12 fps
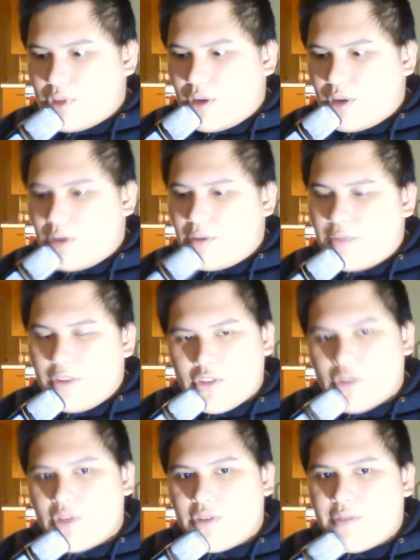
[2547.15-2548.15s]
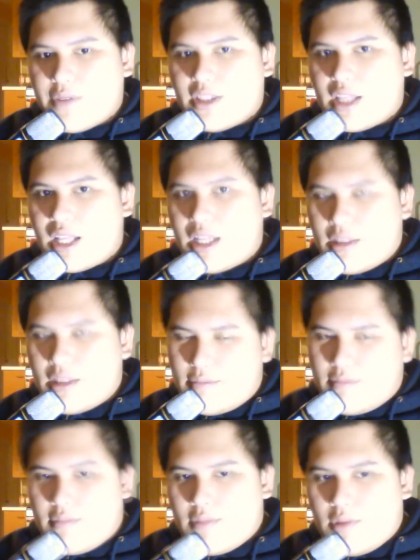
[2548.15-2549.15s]
So it feels so different than it
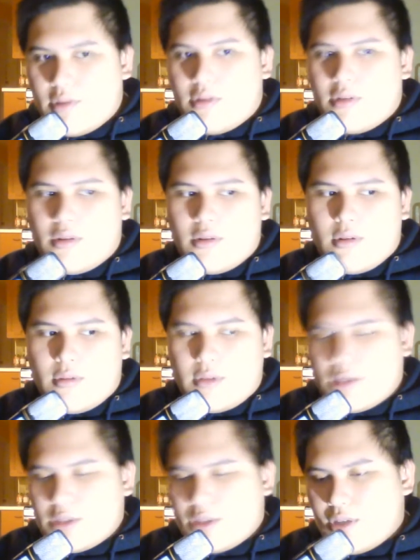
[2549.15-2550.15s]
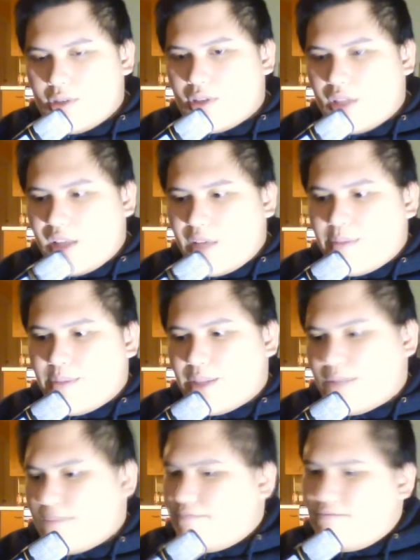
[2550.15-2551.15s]
was used to live,
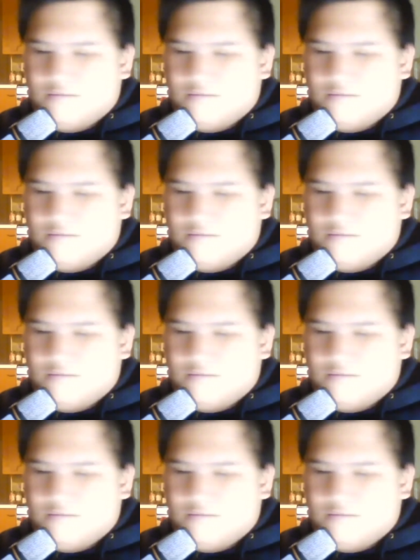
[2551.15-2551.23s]
but